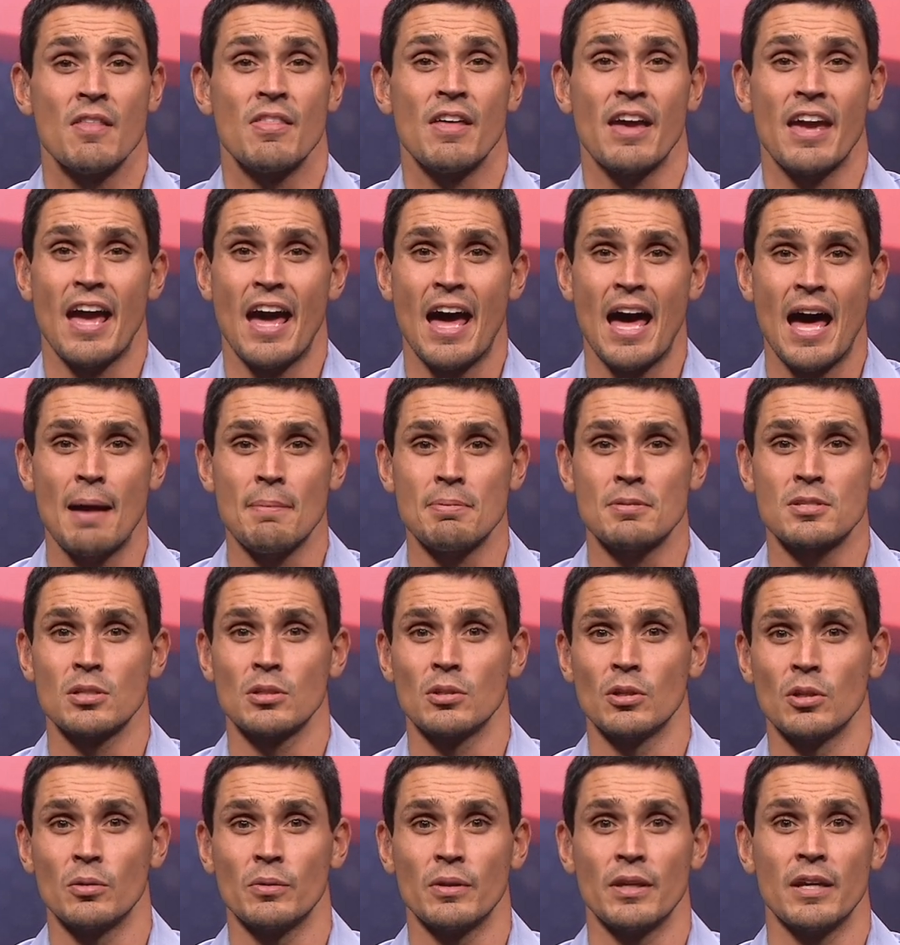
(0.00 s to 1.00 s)
They
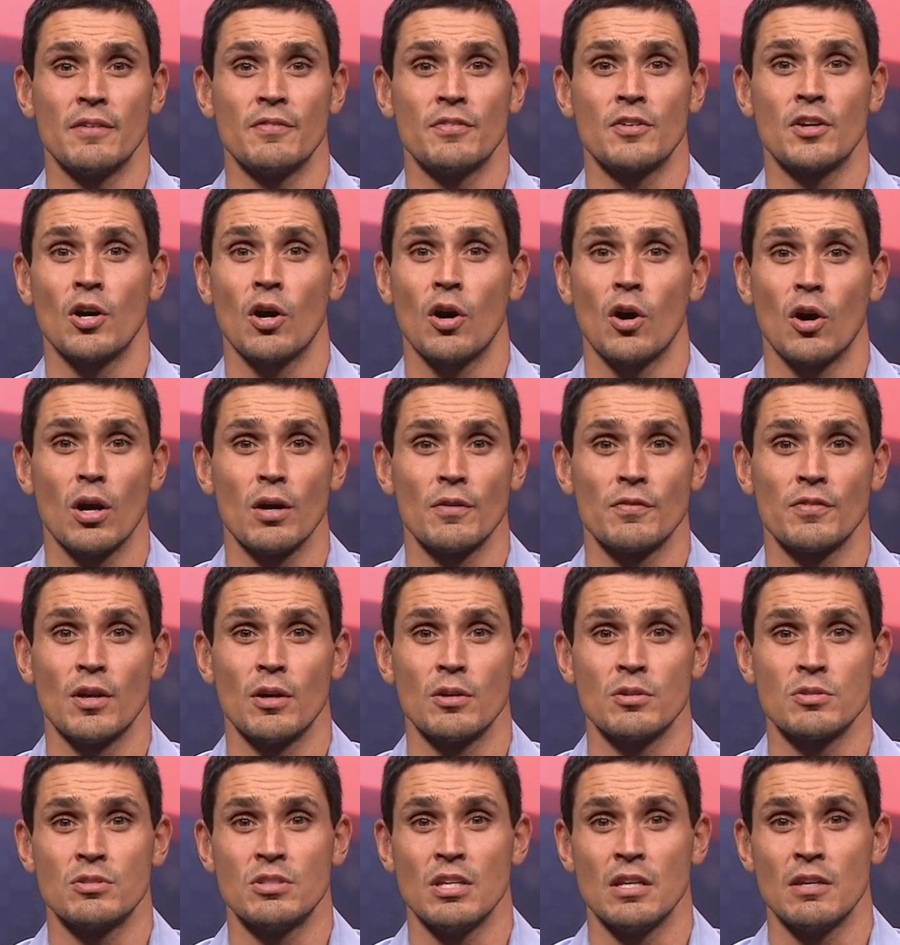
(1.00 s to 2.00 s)
absolutely have carved
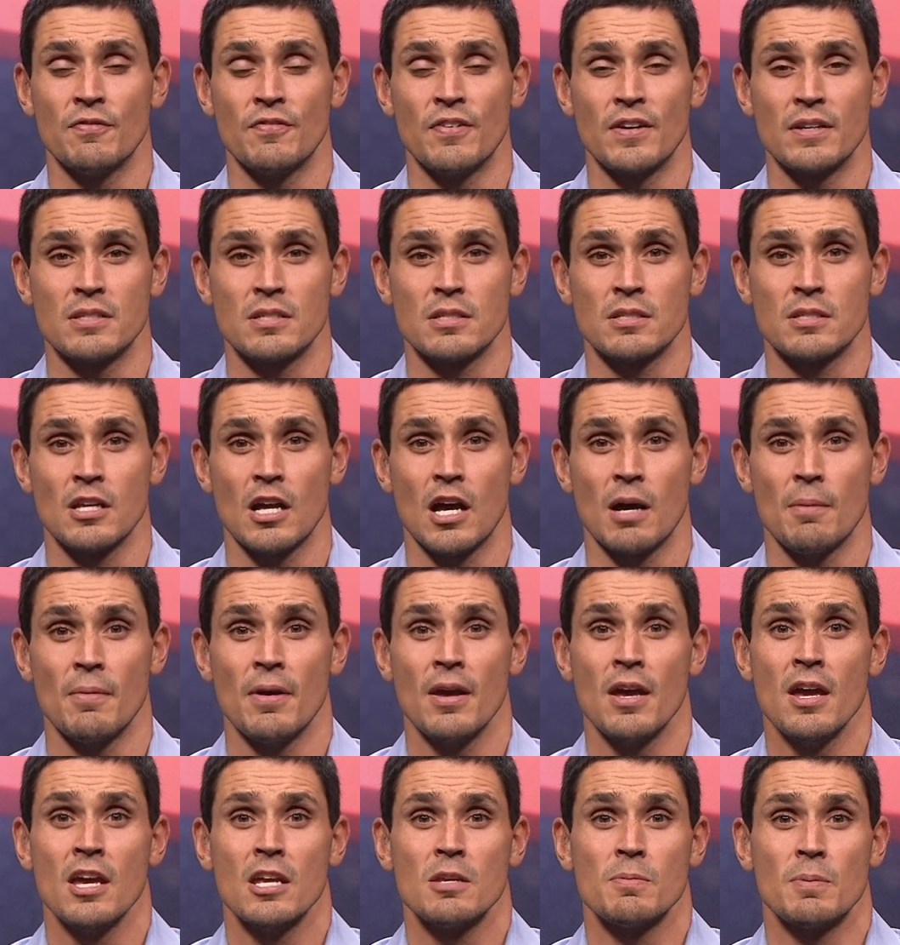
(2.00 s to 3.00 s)
those defenses
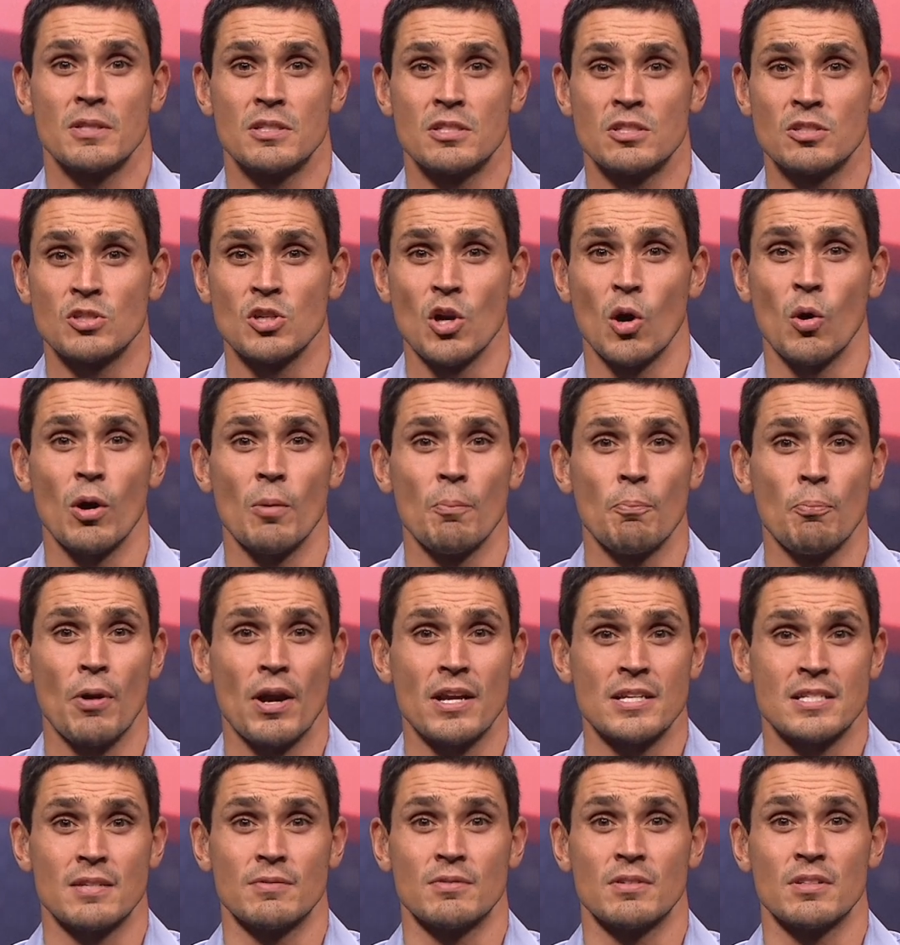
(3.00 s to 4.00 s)
up. It's been so
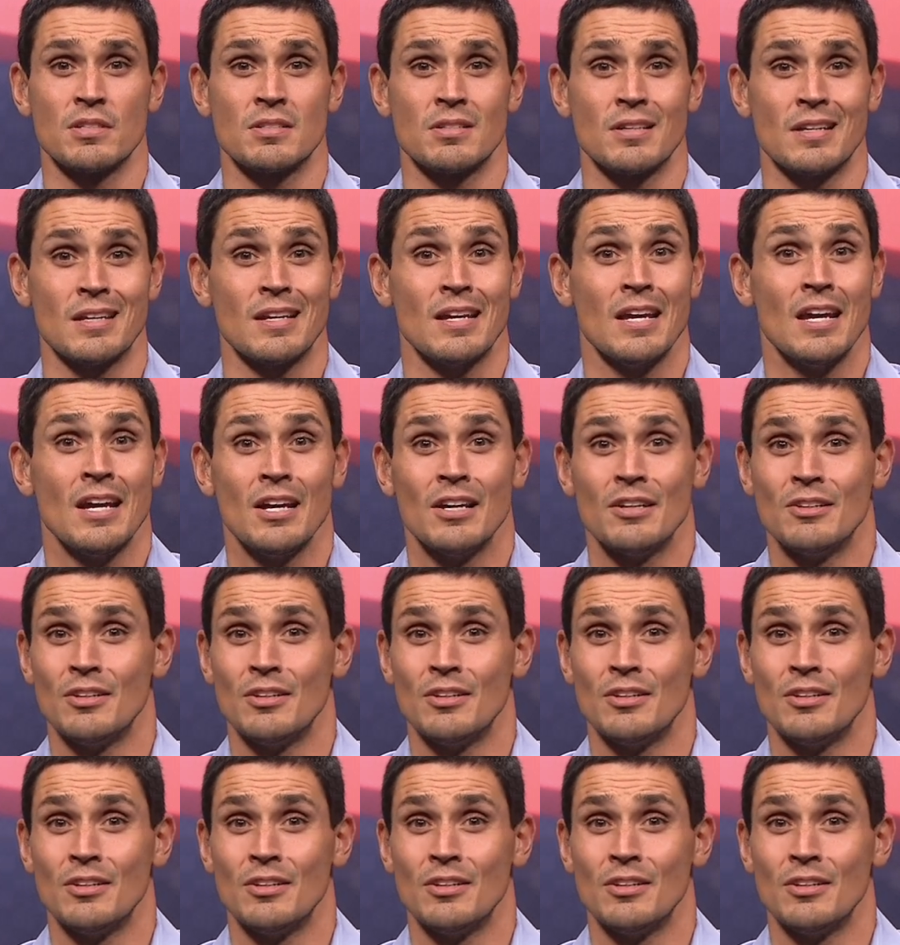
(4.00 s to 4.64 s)
impressive to see.